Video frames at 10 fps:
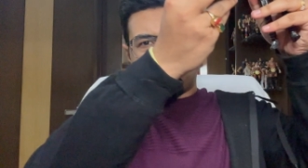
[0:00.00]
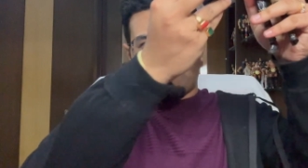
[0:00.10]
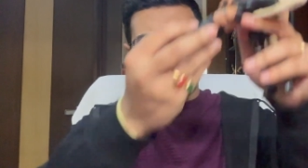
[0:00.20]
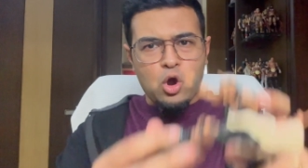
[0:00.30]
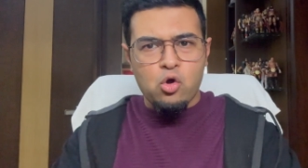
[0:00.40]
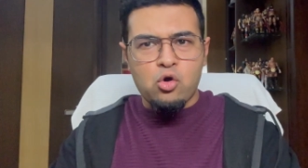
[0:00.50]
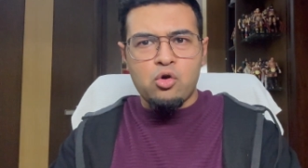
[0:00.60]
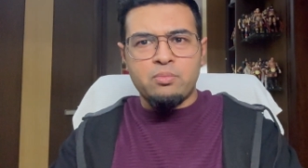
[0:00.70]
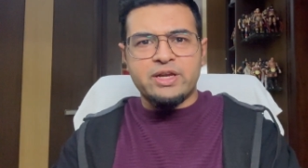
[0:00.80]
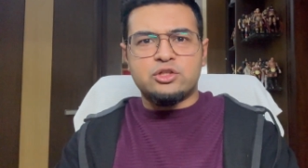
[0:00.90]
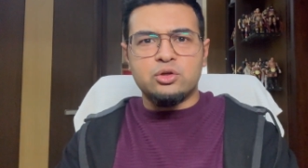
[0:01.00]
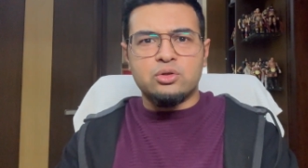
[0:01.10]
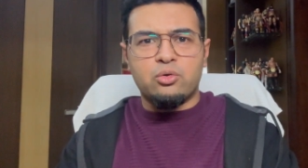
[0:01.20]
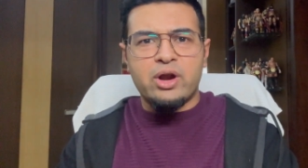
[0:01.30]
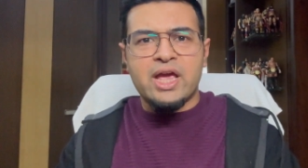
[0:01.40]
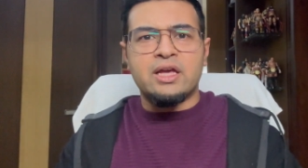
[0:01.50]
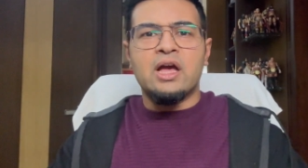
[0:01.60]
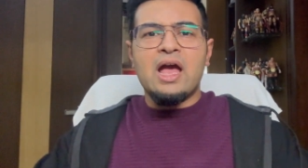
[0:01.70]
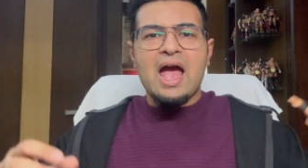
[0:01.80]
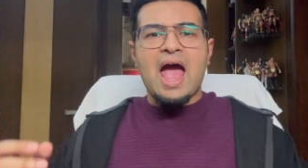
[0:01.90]
boom into the ring,
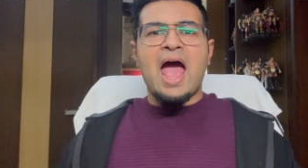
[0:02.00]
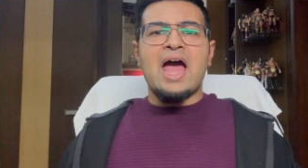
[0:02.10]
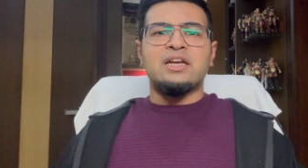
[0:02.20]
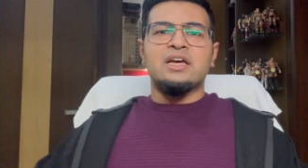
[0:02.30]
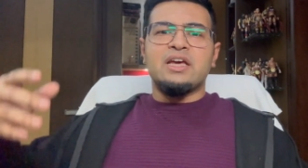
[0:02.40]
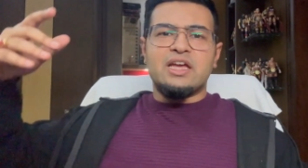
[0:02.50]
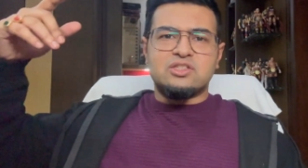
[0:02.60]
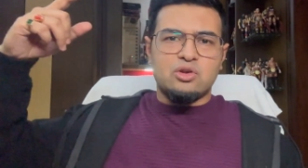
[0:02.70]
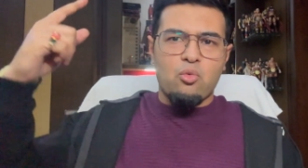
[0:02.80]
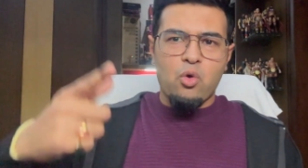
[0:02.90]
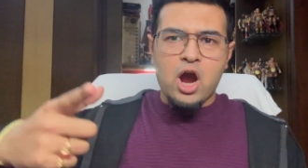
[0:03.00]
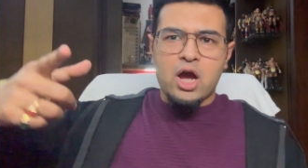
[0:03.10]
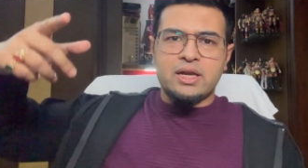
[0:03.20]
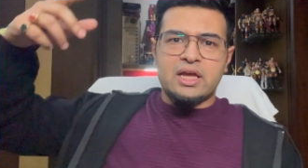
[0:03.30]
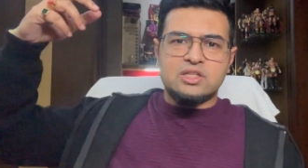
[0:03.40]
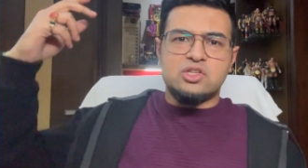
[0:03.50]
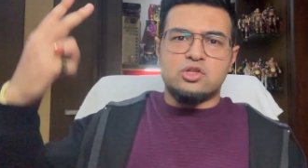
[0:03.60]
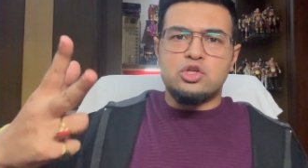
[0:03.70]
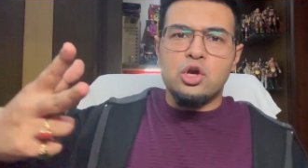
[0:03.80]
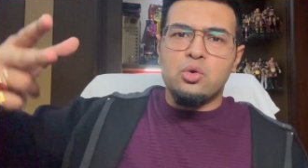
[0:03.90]
and it's a 1, it's a
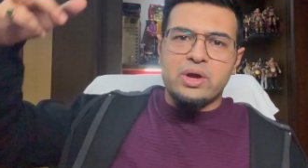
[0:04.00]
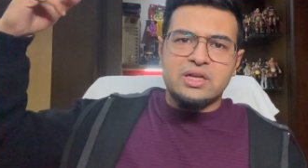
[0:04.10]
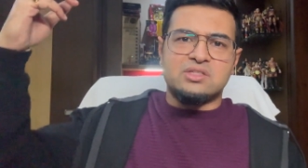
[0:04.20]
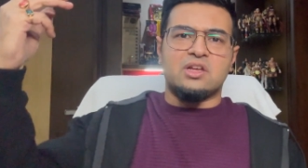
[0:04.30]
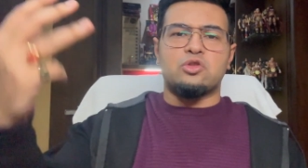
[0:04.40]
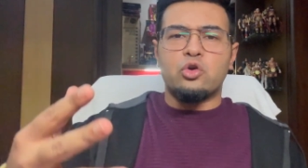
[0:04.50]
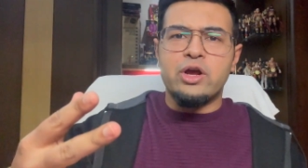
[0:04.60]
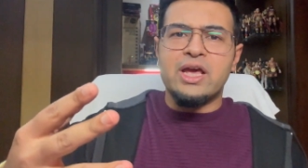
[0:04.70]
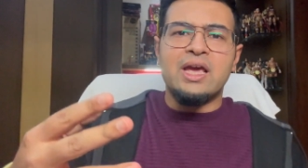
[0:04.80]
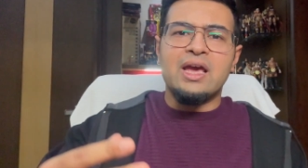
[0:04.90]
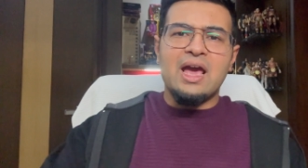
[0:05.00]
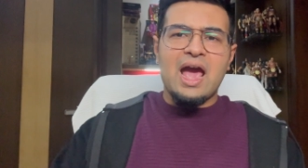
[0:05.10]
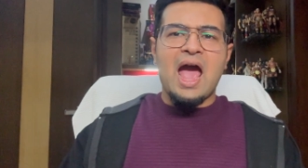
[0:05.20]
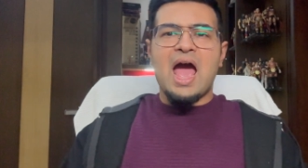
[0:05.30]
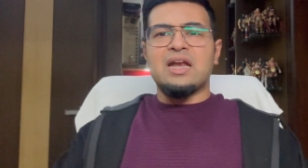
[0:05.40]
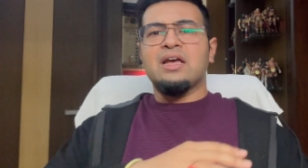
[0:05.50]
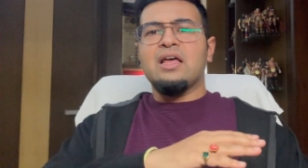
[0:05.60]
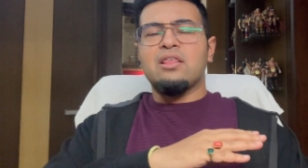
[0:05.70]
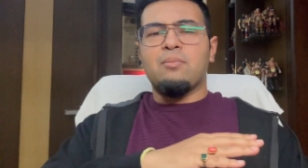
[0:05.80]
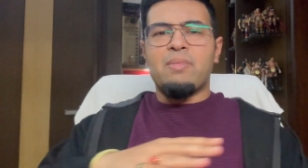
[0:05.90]
2, it's a 3, and
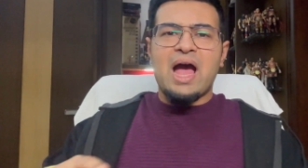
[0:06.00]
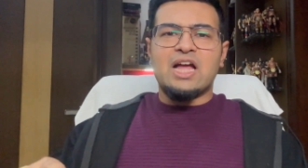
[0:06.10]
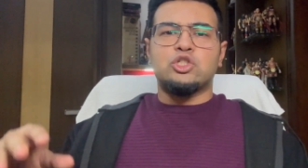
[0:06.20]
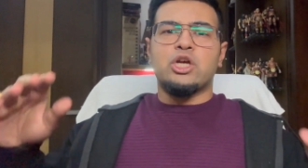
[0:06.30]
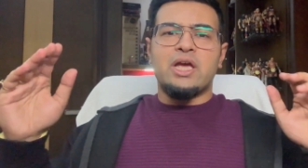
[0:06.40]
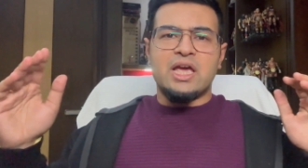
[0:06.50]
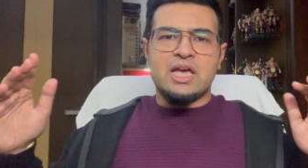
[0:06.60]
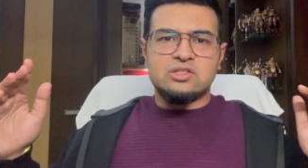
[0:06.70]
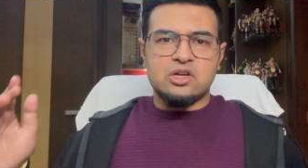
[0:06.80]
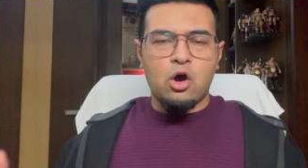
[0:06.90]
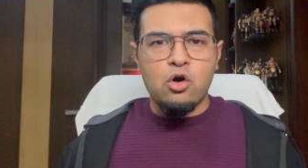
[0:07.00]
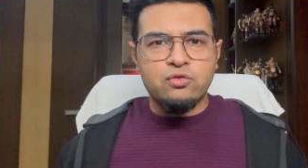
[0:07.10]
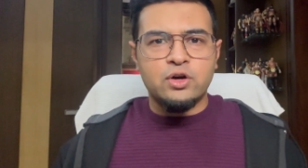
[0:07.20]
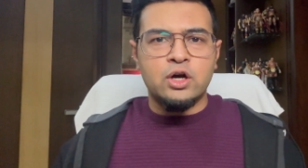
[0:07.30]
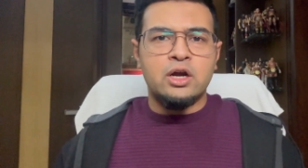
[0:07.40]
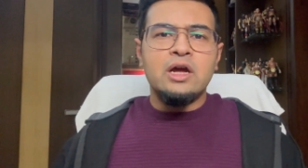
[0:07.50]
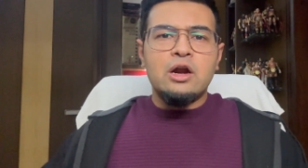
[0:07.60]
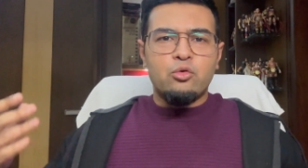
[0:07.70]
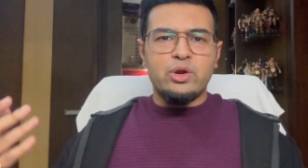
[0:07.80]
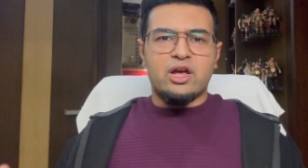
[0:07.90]
the match is over.
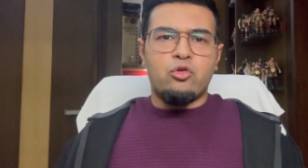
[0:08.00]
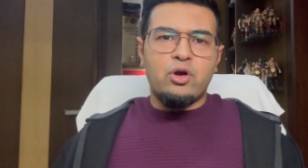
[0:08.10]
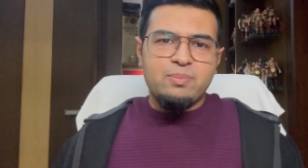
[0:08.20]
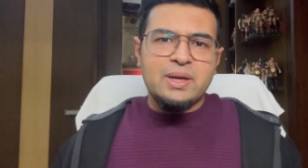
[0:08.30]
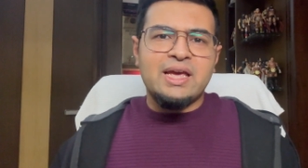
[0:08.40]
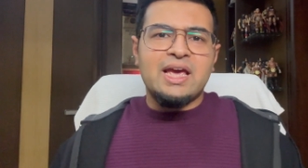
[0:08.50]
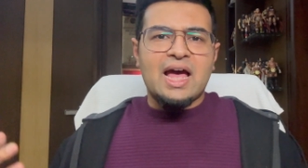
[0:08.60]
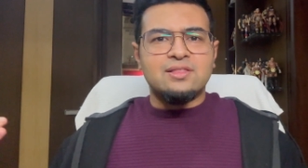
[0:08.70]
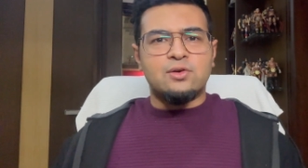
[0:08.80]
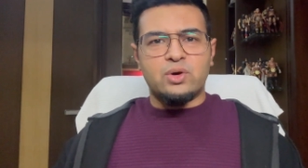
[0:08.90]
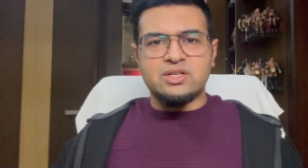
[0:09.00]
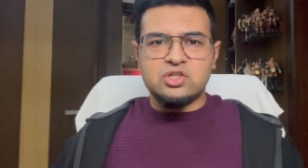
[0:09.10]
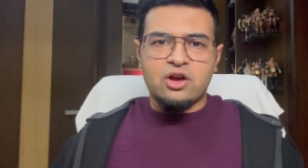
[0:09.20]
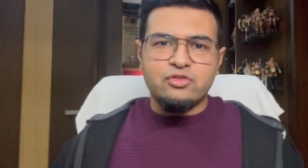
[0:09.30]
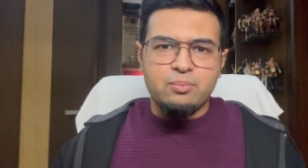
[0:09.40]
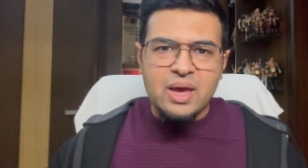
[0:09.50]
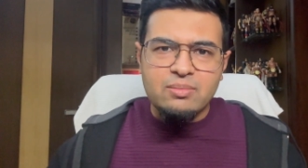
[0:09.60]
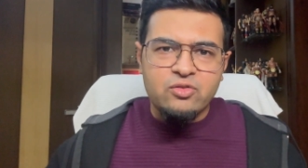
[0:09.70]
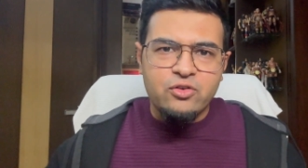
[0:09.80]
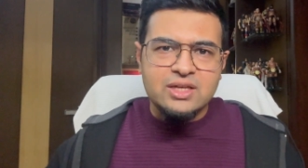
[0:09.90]
Rhea Ripley and the rest of the
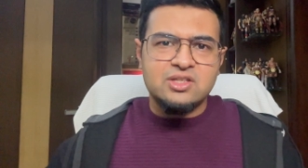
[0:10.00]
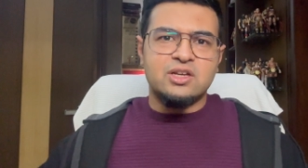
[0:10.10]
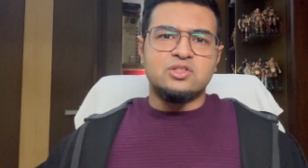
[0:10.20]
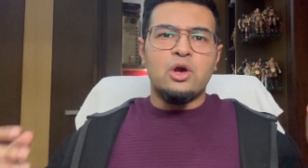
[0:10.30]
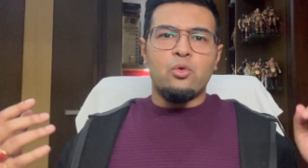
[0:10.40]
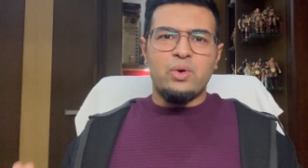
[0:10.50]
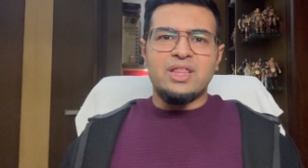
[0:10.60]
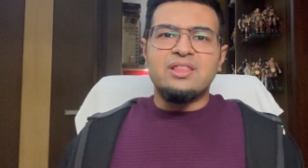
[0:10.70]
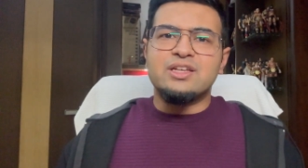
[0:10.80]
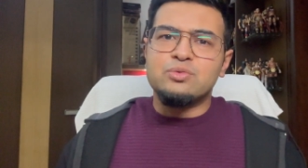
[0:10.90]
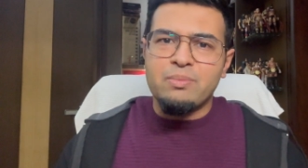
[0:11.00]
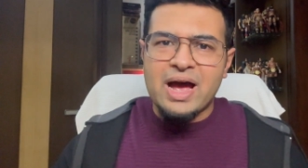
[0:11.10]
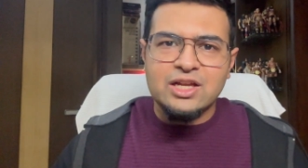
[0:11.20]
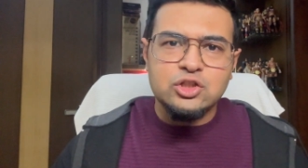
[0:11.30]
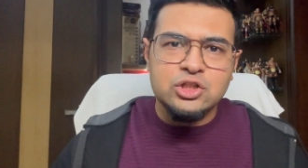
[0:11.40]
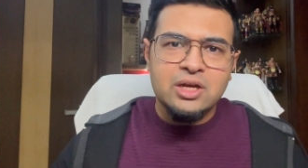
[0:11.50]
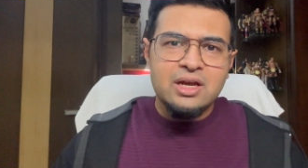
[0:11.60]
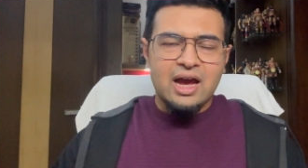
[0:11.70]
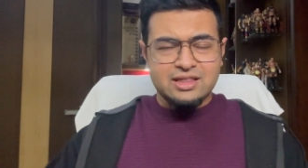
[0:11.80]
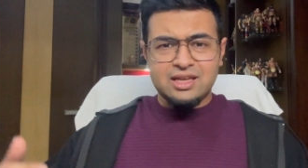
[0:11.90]
baby faces win this match.
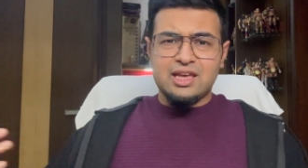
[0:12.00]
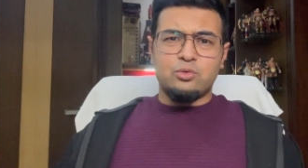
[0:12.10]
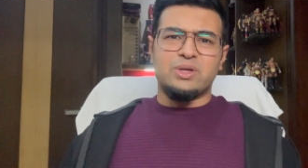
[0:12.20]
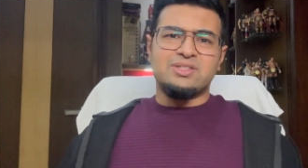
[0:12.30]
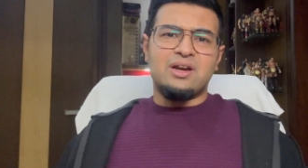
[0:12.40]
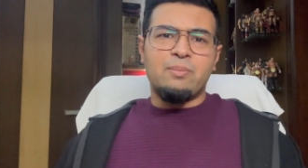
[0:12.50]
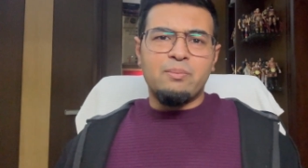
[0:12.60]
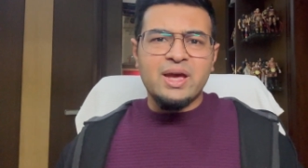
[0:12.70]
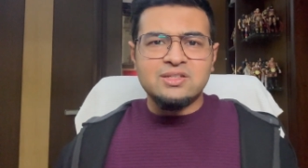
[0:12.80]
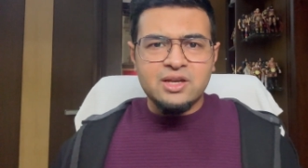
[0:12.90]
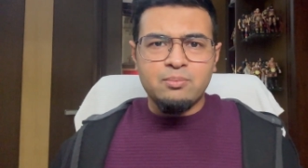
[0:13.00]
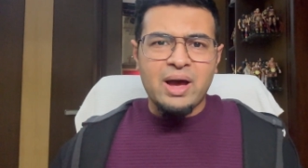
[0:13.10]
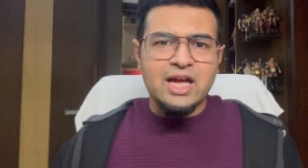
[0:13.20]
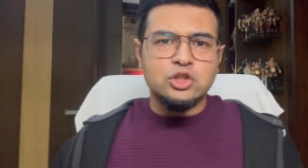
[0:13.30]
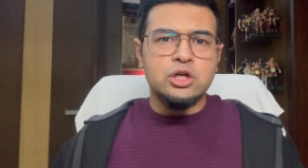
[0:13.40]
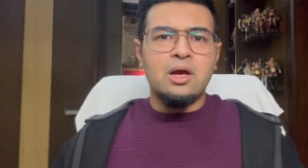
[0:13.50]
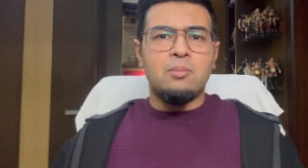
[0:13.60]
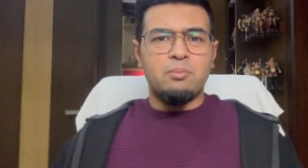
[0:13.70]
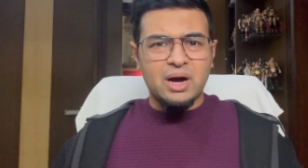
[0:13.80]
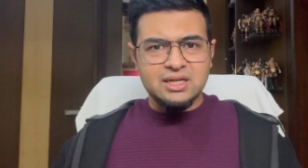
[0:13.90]
I think it was an amazing match,
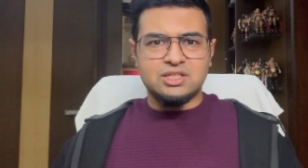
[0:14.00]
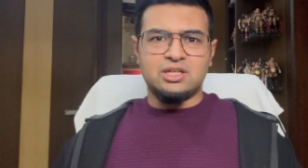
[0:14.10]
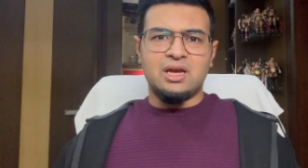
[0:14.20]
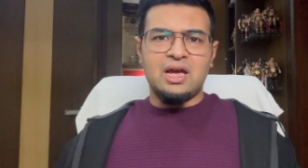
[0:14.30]
but